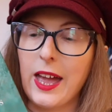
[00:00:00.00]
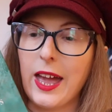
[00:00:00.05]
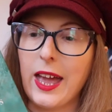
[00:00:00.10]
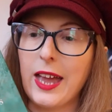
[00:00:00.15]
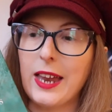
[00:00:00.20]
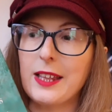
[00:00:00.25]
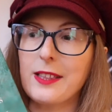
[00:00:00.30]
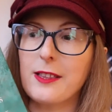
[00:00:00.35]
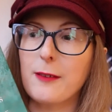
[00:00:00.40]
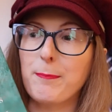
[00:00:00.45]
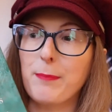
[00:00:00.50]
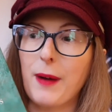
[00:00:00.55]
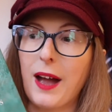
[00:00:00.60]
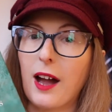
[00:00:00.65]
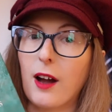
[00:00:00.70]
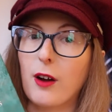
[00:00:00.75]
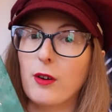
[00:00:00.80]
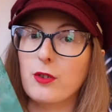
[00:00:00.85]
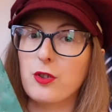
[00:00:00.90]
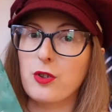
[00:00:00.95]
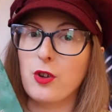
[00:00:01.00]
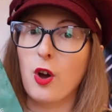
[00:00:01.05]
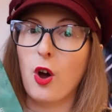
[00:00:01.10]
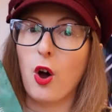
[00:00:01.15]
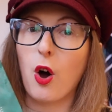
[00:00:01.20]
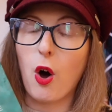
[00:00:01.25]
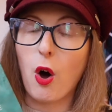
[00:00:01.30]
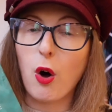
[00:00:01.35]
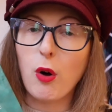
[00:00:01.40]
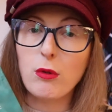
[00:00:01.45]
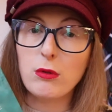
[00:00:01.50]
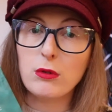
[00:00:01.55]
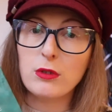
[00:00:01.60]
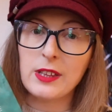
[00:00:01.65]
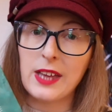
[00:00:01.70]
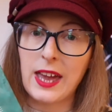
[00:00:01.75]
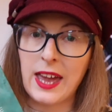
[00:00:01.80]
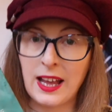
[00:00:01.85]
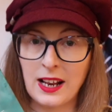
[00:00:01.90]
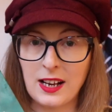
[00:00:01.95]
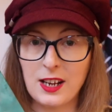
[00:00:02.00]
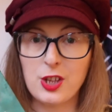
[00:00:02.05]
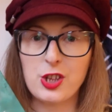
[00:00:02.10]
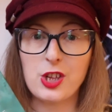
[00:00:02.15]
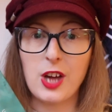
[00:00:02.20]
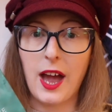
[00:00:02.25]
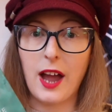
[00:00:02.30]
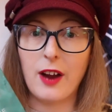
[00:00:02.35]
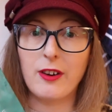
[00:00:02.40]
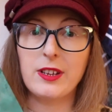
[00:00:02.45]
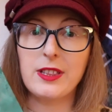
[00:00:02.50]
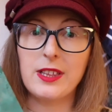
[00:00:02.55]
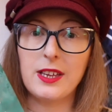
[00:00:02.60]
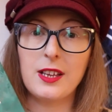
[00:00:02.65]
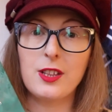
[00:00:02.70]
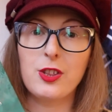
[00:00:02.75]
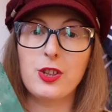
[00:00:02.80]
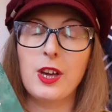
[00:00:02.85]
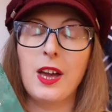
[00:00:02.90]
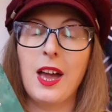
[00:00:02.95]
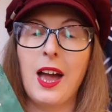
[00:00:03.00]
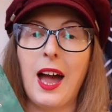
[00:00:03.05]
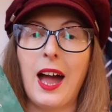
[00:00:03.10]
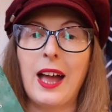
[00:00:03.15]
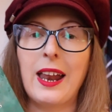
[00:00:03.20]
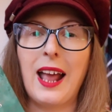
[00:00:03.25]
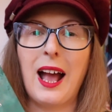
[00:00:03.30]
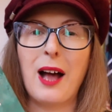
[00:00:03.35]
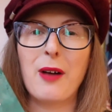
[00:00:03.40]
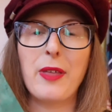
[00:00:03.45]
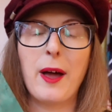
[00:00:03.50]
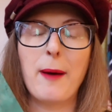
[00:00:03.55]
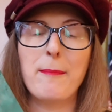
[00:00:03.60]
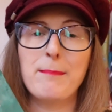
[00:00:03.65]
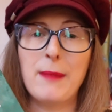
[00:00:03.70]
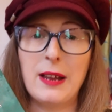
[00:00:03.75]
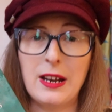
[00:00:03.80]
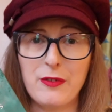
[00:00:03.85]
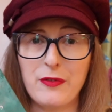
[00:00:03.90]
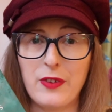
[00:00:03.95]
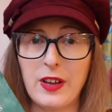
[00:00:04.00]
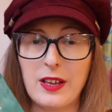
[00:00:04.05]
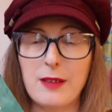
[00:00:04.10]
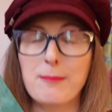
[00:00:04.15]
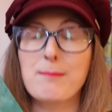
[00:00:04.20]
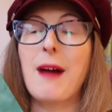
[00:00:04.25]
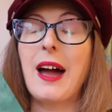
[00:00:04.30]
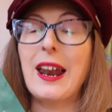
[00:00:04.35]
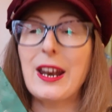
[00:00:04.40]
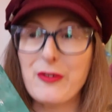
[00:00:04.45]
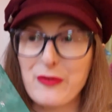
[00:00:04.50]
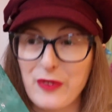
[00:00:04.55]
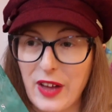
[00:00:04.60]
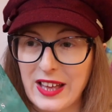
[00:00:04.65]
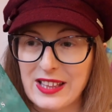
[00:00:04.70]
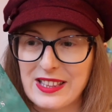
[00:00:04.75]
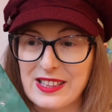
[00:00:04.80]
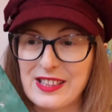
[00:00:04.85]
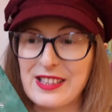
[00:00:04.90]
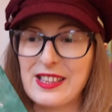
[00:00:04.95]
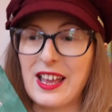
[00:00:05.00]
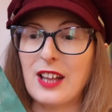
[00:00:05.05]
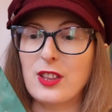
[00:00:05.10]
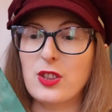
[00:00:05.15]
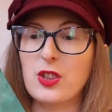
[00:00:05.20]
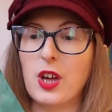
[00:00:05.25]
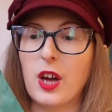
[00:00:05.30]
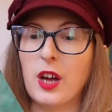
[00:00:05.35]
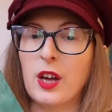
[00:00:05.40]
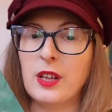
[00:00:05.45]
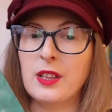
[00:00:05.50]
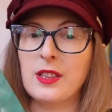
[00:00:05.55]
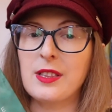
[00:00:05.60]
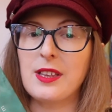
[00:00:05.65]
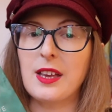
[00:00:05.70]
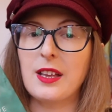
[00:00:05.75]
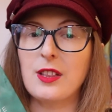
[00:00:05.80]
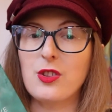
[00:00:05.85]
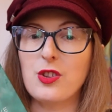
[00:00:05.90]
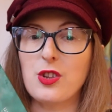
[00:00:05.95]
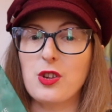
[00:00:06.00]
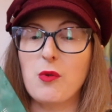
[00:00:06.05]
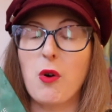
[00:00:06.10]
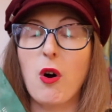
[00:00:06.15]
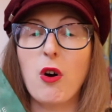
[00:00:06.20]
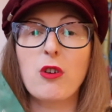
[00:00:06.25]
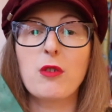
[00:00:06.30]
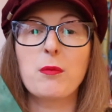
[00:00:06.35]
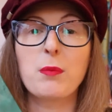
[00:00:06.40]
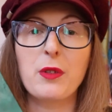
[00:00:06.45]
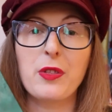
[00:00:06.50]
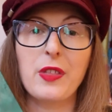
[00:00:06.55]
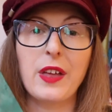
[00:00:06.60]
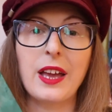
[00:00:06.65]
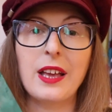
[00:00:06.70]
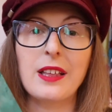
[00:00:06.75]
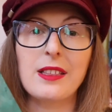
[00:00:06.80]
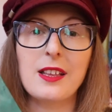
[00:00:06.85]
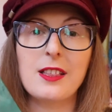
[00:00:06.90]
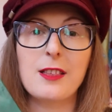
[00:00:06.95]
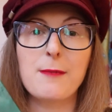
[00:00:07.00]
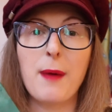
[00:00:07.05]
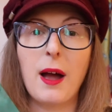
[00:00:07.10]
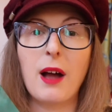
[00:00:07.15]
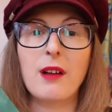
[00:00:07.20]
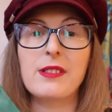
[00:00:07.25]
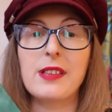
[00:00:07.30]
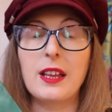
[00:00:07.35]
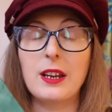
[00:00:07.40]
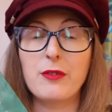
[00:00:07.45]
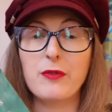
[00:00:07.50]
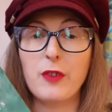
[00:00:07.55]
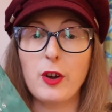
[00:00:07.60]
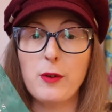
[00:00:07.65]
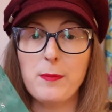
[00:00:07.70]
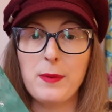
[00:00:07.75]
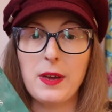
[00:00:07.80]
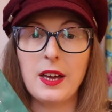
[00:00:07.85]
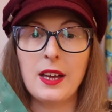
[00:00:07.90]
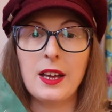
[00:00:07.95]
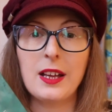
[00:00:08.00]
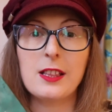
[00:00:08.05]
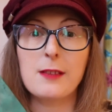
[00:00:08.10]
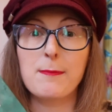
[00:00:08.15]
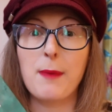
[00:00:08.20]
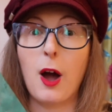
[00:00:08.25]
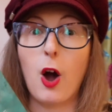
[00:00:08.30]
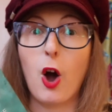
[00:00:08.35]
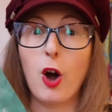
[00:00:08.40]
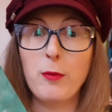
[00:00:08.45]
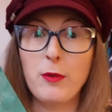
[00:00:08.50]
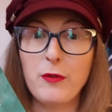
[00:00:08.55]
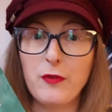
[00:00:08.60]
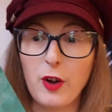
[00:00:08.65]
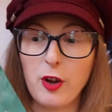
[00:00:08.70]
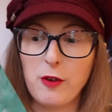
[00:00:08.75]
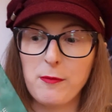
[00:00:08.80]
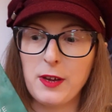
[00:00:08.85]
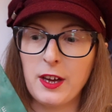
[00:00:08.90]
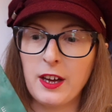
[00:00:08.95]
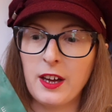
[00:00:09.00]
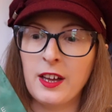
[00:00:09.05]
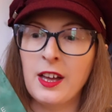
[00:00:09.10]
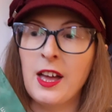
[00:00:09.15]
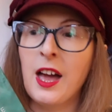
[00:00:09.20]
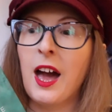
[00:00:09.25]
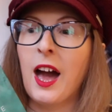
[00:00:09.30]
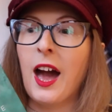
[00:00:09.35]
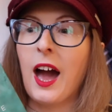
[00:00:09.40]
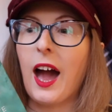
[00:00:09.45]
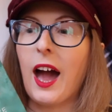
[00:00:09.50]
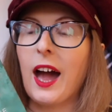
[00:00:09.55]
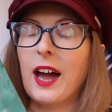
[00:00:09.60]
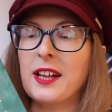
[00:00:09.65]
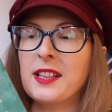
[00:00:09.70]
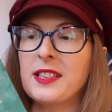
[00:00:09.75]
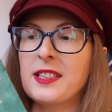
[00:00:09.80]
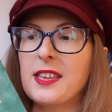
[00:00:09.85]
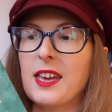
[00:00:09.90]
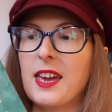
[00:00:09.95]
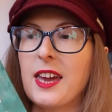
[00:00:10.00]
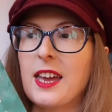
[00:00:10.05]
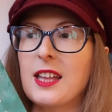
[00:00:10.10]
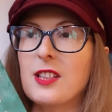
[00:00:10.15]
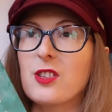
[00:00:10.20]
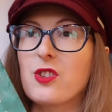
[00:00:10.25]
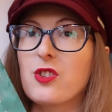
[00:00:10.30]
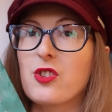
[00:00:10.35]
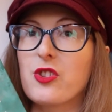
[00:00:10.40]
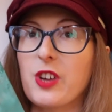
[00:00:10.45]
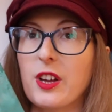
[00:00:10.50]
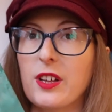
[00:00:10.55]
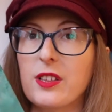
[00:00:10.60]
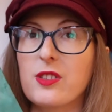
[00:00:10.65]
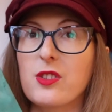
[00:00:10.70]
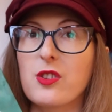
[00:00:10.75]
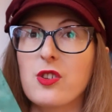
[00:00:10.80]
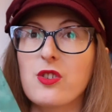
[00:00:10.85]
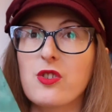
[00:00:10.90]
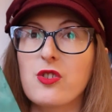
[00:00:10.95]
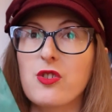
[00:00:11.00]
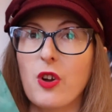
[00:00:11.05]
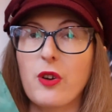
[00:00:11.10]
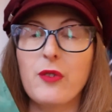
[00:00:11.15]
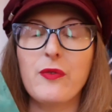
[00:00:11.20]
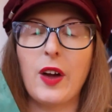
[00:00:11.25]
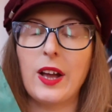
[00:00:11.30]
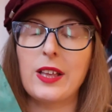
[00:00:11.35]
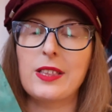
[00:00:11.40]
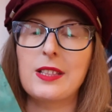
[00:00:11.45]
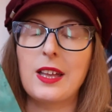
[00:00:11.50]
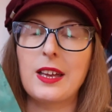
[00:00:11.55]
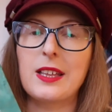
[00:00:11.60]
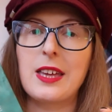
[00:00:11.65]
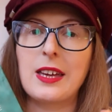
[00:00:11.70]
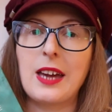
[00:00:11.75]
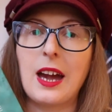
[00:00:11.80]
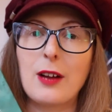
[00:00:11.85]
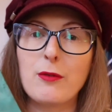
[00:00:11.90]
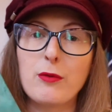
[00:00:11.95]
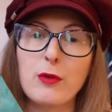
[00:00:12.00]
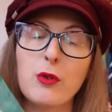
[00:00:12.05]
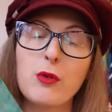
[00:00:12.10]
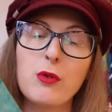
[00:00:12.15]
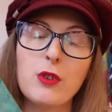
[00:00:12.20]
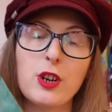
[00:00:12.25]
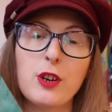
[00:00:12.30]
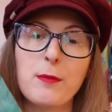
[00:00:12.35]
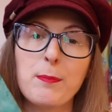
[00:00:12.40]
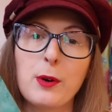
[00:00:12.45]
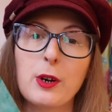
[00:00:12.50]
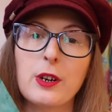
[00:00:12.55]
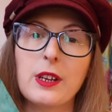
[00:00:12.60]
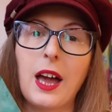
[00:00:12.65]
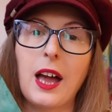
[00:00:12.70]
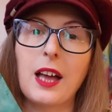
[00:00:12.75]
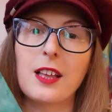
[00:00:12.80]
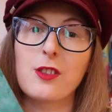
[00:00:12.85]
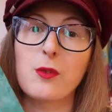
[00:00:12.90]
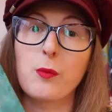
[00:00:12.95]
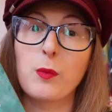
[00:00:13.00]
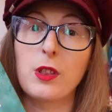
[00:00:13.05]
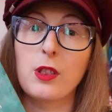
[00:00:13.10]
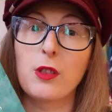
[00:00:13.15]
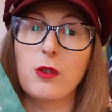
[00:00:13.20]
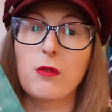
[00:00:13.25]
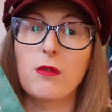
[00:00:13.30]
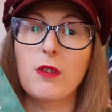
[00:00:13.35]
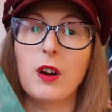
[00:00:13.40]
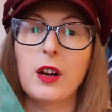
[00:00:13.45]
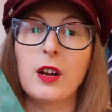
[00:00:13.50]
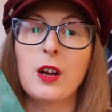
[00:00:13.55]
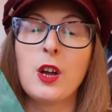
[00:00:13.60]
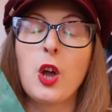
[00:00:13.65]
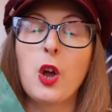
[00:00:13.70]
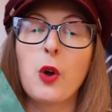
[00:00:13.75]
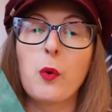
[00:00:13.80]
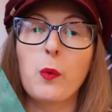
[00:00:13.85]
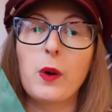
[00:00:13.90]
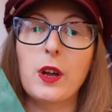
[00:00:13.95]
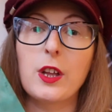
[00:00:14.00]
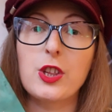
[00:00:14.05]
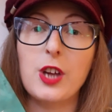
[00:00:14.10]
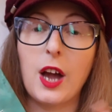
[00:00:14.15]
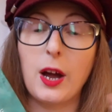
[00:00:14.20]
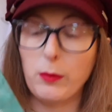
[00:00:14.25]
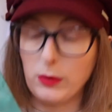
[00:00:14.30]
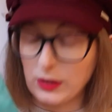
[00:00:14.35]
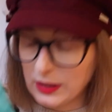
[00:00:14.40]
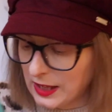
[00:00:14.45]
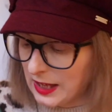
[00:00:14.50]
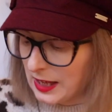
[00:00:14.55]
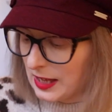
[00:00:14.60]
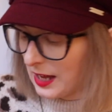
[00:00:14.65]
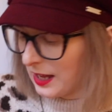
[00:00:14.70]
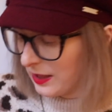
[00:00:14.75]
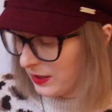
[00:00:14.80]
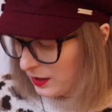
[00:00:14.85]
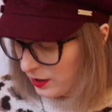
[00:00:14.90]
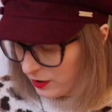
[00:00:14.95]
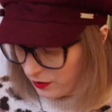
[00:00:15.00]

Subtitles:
It is about old English heritage and how that manifests and turns into horrible things. It's about xenophobia, it's about homophobia, and it's just so fascinating. I recorded a podcast with Laura, which I will link in the